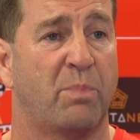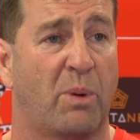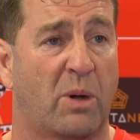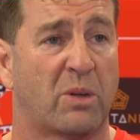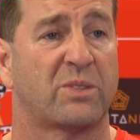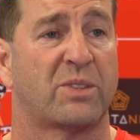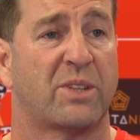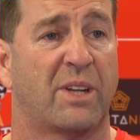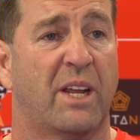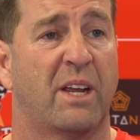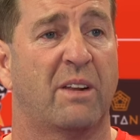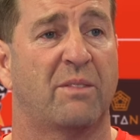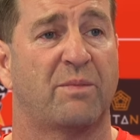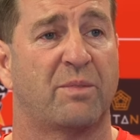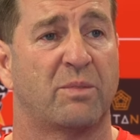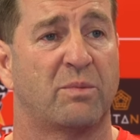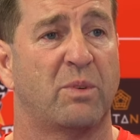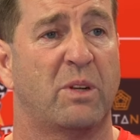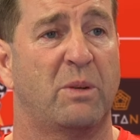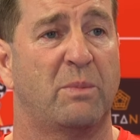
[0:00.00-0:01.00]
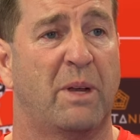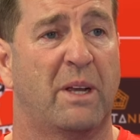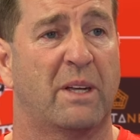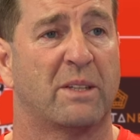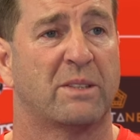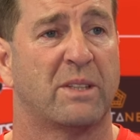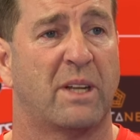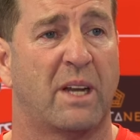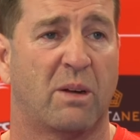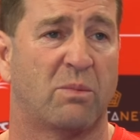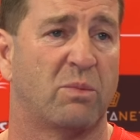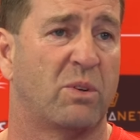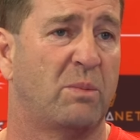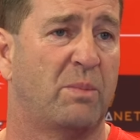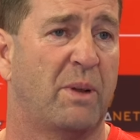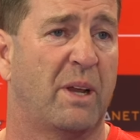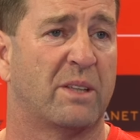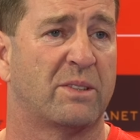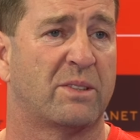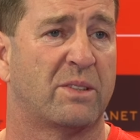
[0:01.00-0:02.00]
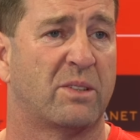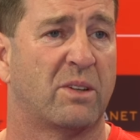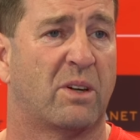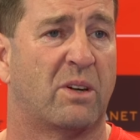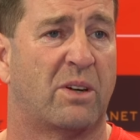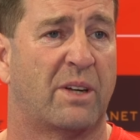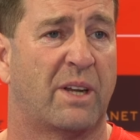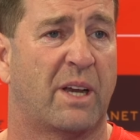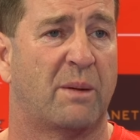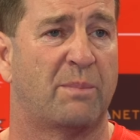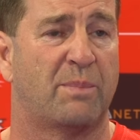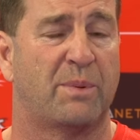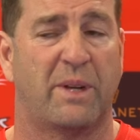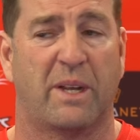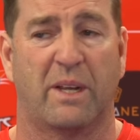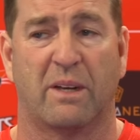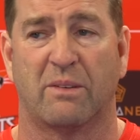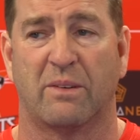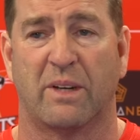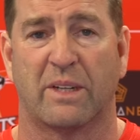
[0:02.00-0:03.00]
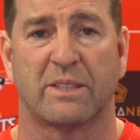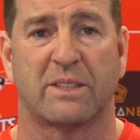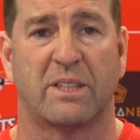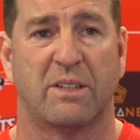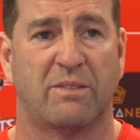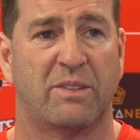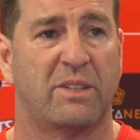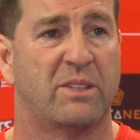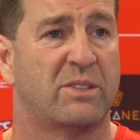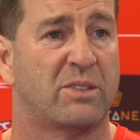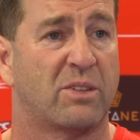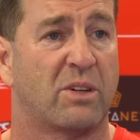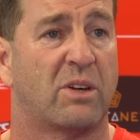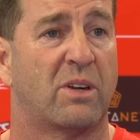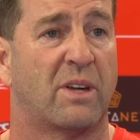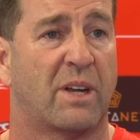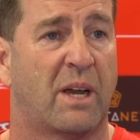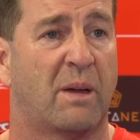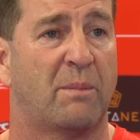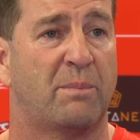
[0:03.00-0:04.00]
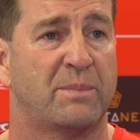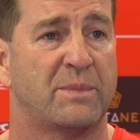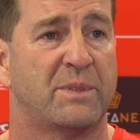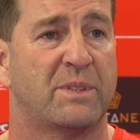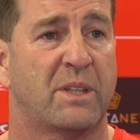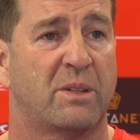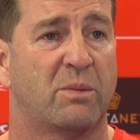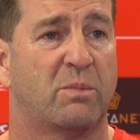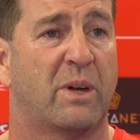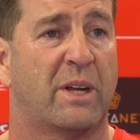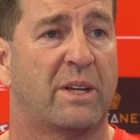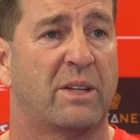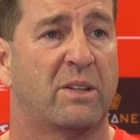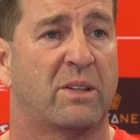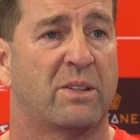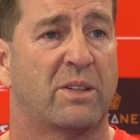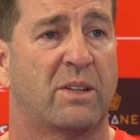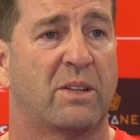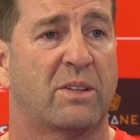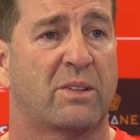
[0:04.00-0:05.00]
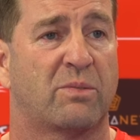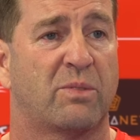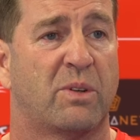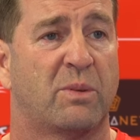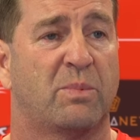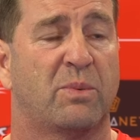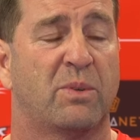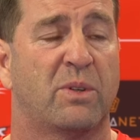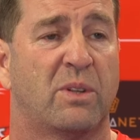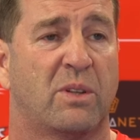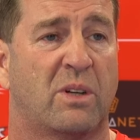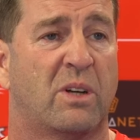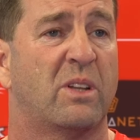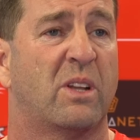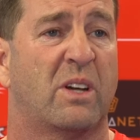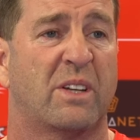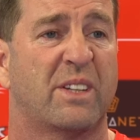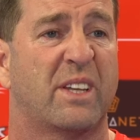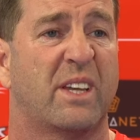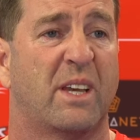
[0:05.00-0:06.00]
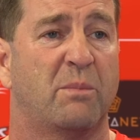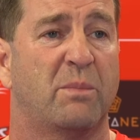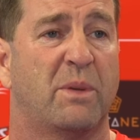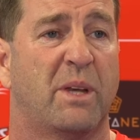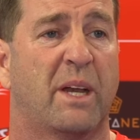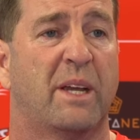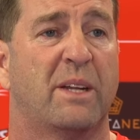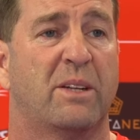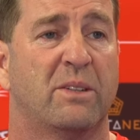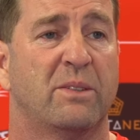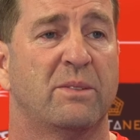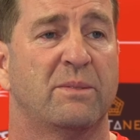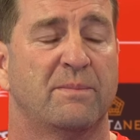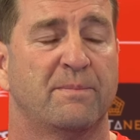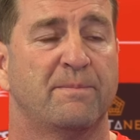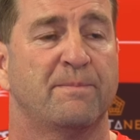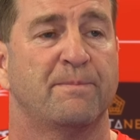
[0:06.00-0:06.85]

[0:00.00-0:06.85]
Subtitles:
boxing out for rebounds, and our rebounds are going up and our activity's gone up instead of waiting on the three-point line like the NBA do.